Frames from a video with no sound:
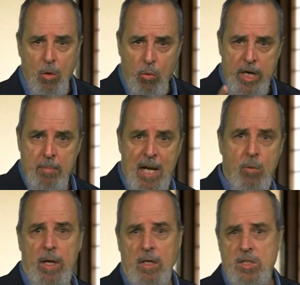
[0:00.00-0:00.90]
Read my
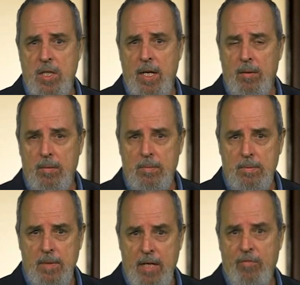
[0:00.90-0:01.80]
real estate
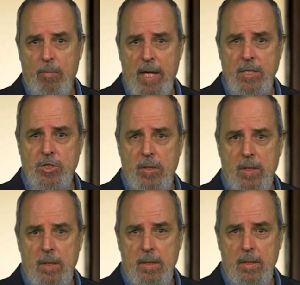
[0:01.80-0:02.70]
information.
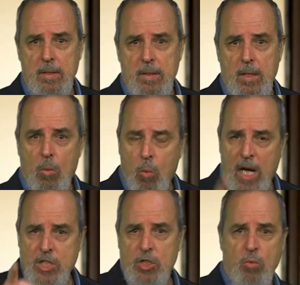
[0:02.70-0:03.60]

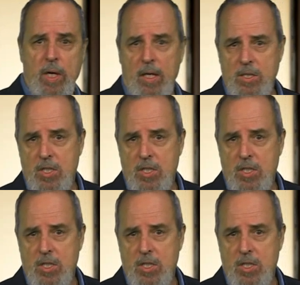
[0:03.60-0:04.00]
Watch the real